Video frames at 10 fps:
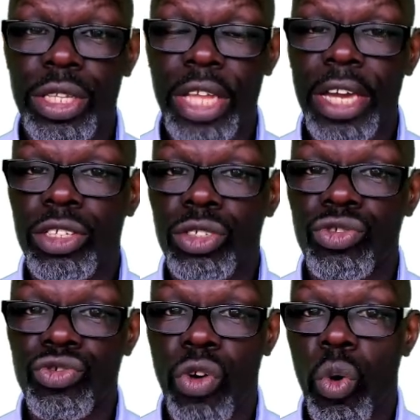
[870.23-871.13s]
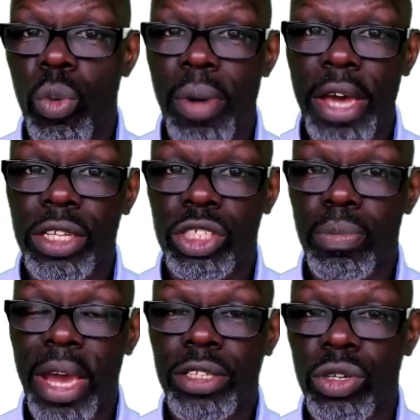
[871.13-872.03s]
that is controlled by the
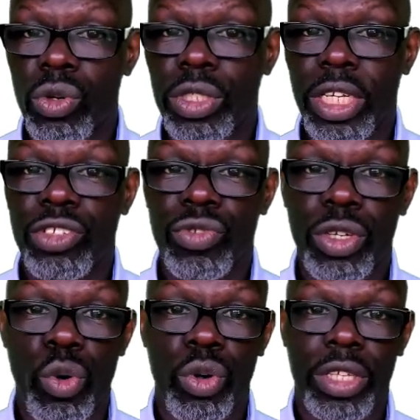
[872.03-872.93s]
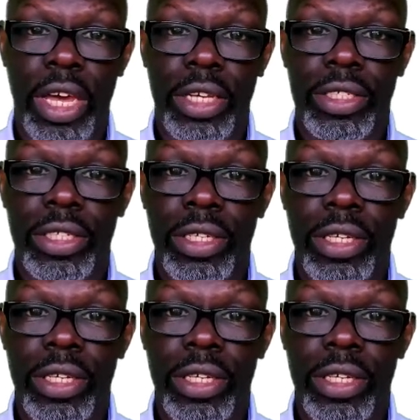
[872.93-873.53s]
somatosensory cortex.